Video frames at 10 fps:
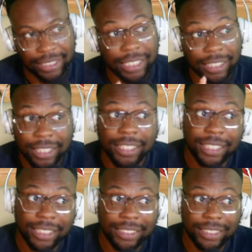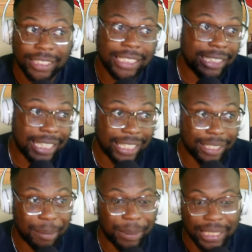It looked good because he did it,
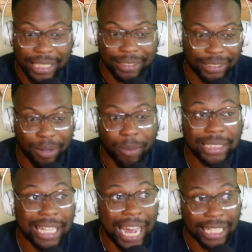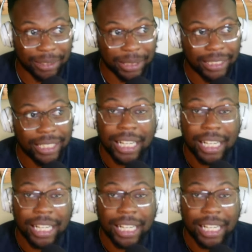but then it, it wasn't accurate.